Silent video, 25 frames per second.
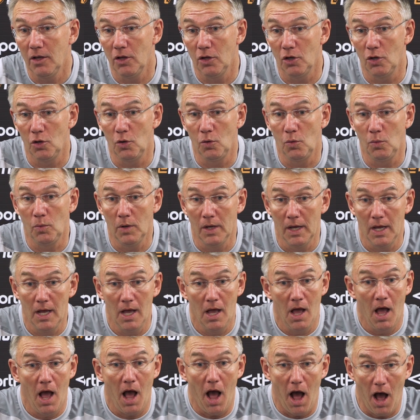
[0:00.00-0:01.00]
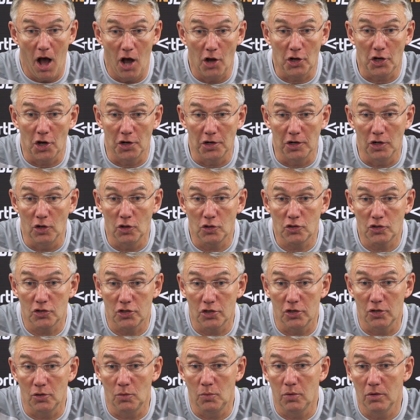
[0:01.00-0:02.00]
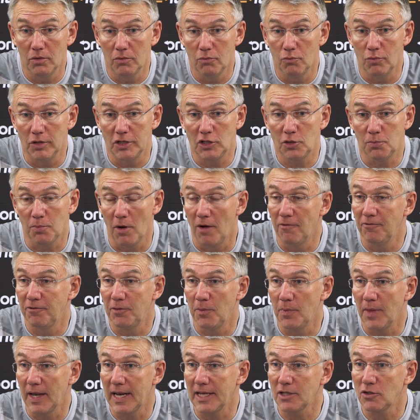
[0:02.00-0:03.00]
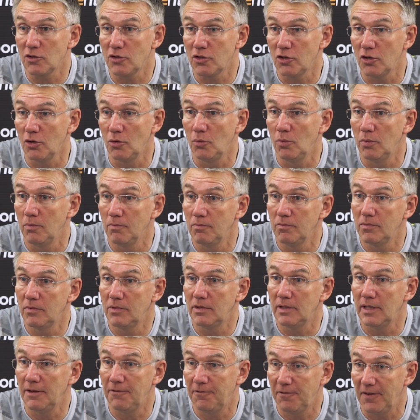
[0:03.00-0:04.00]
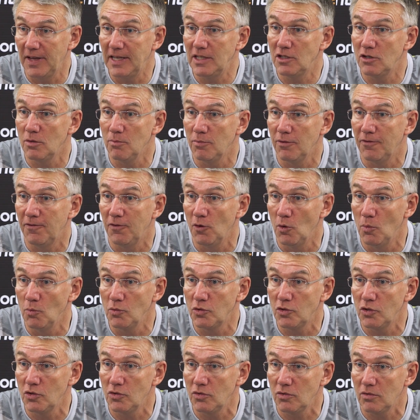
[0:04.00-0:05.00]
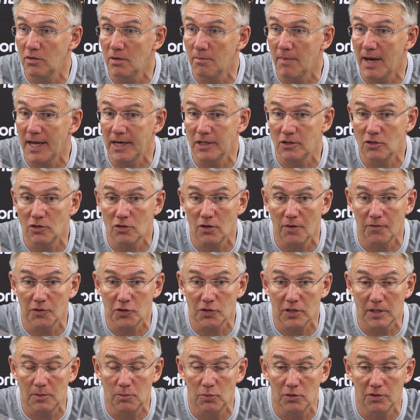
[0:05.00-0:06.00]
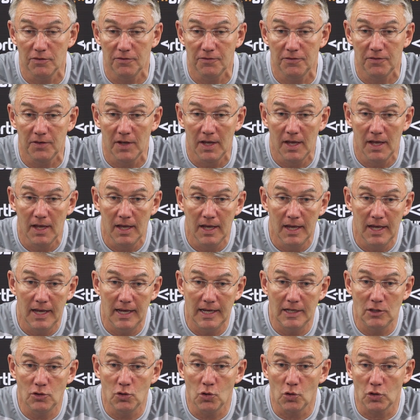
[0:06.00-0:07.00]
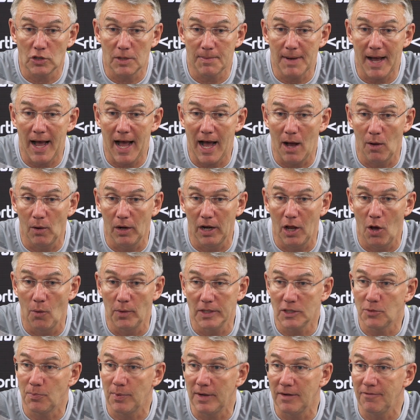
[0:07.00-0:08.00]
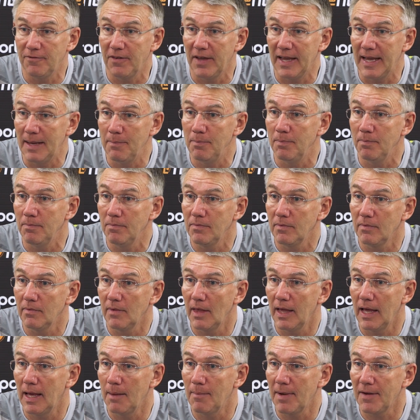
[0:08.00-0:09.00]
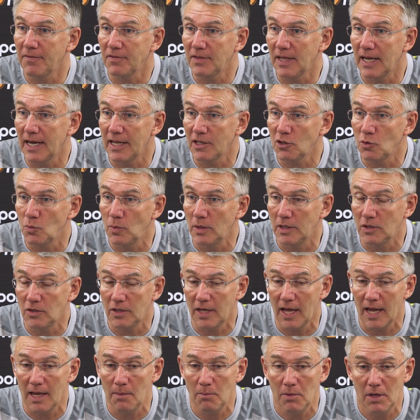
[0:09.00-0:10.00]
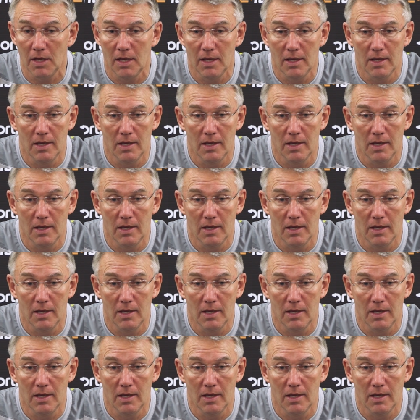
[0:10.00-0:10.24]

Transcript: who are going to look to respond from the last two defeats and performances. The managers obviously he talked about how low it's been for him after last week's game.